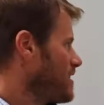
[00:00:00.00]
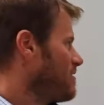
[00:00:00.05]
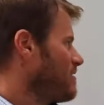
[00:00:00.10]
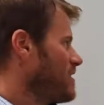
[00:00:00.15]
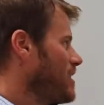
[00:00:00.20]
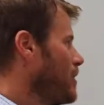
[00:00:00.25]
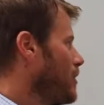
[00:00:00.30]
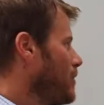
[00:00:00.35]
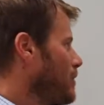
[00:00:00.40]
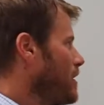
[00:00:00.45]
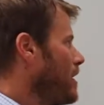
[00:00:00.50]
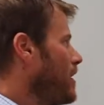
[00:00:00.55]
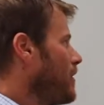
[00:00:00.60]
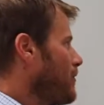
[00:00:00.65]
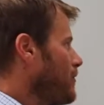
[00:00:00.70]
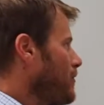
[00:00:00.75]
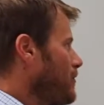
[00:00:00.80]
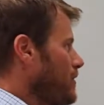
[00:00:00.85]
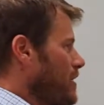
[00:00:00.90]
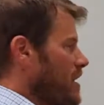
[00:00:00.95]

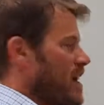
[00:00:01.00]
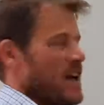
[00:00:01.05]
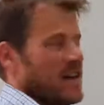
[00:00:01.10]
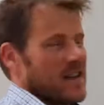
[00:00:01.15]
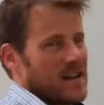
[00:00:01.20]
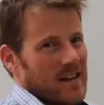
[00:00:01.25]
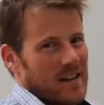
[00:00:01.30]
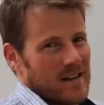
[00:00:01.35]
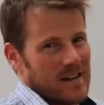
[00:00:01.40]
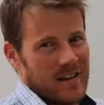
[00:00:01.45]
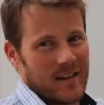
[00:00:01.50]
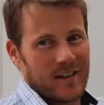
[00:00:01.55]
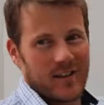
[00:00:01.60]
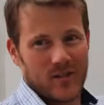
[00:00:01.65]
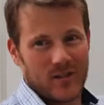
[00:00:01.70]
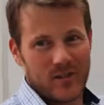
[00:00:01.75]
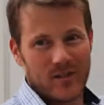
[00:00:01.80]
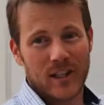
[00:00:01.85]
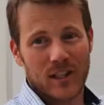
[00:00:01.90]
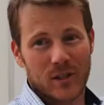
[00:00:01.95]
and
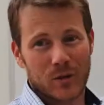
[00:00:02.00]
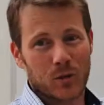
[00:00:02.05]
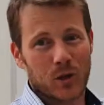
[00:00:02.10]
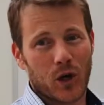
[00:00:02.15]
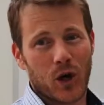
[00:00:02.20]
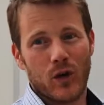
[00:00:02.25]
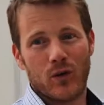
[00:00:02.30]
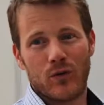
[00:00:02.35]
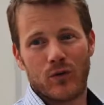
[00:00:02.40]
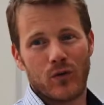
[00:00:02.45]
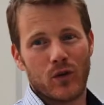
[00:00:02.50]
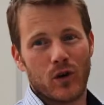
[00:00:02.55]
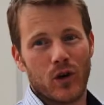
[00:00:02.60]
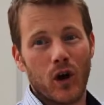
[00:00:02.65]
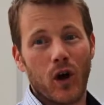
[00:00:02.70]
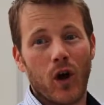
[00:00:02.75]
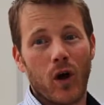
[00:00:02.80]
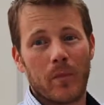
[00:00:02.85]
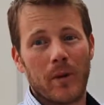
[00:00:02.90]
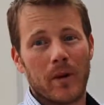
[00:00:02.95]
this will go for a
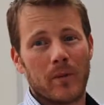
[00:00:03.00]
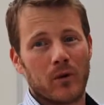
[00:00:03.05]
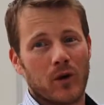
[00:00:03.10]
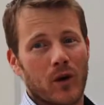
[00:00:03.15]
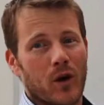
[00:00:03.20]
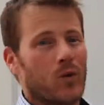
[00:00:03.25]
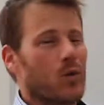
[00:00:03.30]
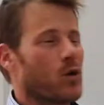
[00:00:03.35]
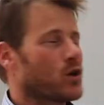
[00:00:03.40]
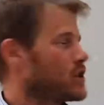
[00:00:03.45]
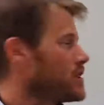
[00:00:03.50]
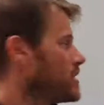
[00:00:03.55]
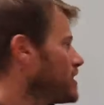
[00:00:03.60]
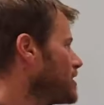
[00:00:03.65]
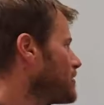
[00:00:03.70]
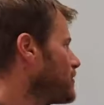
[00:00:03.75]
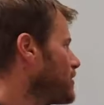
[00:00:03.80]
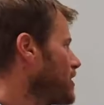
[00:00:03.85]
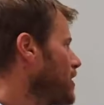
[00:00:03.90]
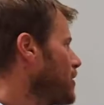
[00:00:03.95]
lot of people that are watching
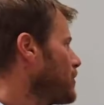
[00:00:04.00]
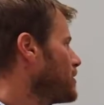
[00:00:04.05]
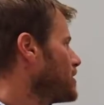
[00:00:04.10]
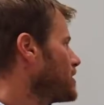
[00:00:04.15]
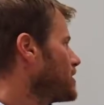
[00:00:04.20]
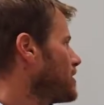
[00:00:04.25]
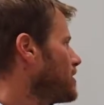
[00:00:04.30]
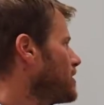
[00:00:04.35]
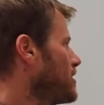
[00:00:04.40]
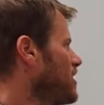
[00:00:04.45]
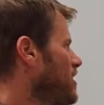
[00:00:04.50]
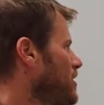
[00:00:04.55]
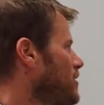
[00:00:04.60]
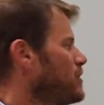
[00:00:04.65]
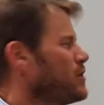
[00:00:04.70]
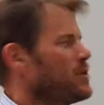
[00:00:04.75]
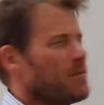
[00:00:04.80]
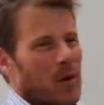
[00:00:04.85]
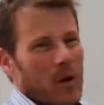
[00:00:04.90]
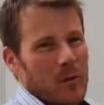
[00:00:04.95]
this video, is that
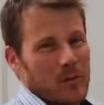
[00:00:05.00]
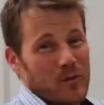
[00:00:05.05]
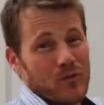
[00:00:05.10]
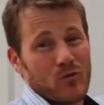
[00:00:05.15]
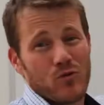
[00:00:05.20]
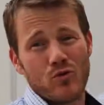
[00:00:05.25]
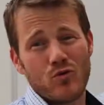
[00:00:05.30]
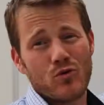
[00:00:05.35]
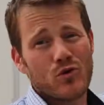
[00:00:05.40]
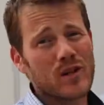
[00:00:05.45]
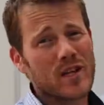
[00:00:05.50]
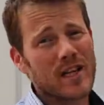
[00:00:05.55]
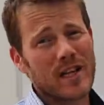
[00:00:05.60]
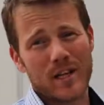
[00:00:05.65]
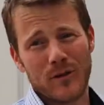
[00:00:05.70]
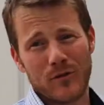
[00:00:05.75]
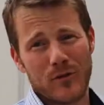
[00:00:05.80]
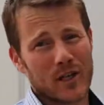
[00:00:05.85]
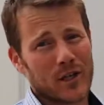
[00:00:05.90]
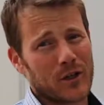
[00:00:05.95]
you might be
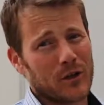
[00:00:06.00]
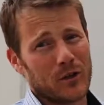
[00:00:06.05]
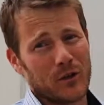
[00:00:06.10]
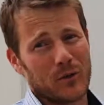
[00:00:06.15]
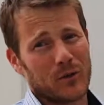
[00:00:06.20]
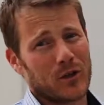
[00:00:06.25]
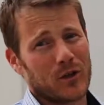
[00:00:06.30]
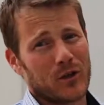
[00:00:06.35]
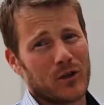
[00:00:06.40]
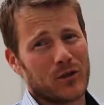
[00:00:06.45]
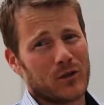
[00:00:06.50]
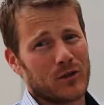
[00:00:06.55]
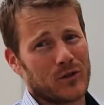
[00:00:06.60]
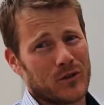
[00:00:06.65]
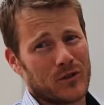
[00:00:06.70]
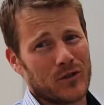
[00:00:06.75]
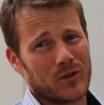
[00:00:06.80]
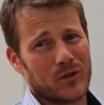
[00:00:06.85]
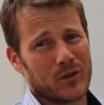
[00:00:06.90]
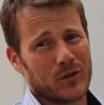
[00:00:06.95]
really, really good at what
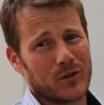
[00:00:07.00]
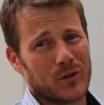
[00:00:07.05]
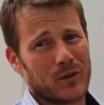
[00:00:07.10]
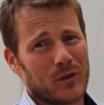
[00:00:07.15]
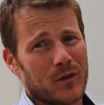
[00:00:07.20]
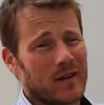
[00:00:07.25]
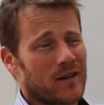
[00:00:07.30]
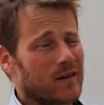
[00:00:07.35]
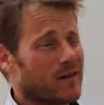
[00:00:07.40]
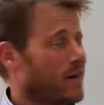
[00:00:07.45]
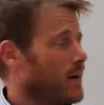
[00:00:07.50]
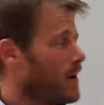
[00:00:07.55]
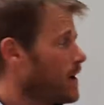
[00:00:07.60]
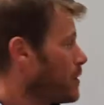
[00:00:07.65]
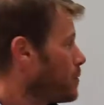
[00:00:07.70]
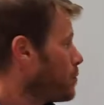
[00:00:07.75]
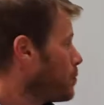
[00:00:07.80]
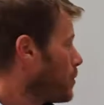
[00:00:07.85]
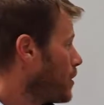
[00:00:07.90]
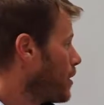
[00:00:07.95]
you're doing,
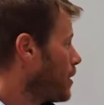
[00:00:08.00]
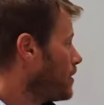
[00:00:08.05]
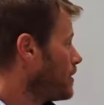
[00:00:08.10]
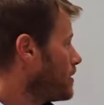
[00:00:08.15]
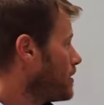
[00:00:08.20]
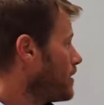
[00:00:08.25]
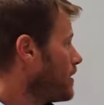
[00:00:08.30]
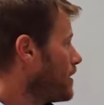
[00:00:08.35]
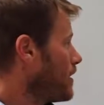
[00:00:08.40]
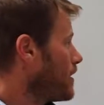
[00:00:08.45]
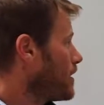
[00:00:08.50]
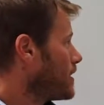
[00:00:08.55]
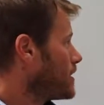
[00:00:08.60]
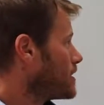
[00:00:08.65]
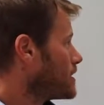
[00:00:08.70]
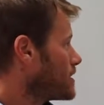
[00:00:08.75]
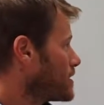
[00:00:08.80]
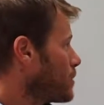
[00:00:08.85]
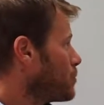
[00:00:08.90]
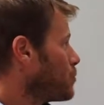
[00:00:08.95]
but
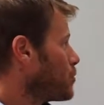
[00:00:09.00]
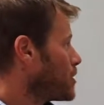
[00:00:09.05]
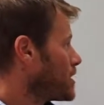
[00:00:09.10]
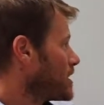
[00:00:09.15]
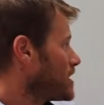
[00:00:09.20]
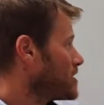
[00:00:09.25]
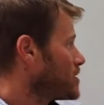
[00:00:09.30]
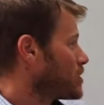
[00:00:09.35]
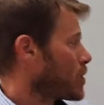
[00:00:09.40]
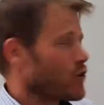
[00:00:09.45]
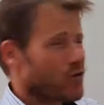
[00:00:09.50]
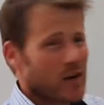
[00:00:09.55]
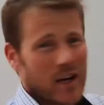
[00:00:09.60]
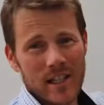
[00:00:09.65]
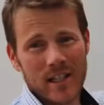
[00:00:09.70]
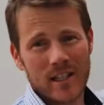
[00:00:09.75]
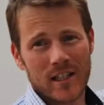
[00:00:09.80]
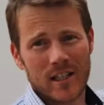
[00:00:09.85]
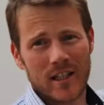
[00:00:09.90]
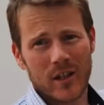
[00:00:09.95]
someone is
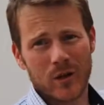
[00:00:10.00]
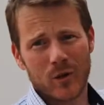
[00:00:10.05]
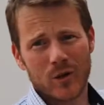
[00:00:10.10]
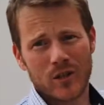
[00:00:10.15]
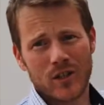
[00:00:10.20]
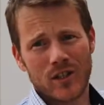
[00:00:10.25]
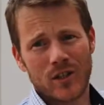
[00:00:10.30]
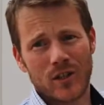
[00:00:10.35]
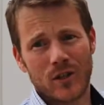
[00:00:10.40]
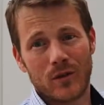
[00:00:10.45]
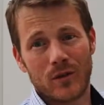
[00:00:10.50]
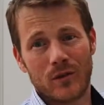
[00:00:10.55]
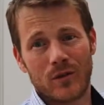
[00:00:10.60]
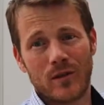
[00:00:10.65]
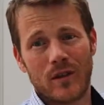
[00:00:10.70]
directing you what to do.